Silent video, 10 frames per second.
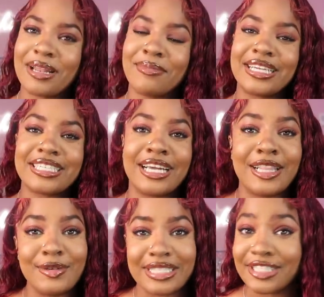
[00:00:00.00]
pretty much
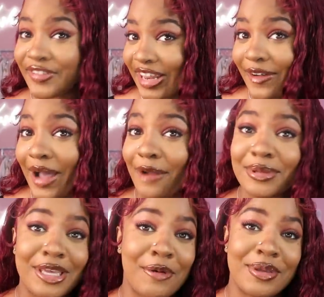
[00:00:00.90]
concludes this video. I
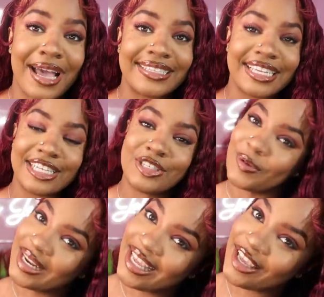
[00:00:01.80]
really hope you guys
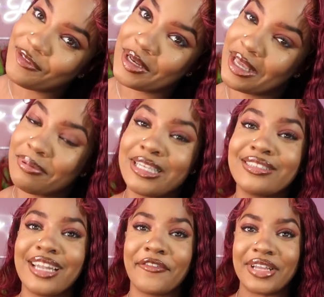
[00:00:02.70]
enjoyed it. If you did, please
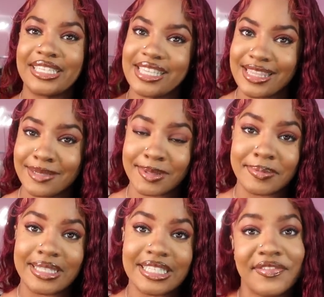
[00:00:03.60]
do not forget to thumbs
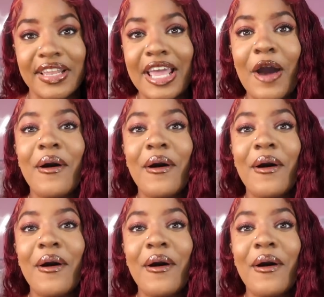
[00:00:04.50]
up this video.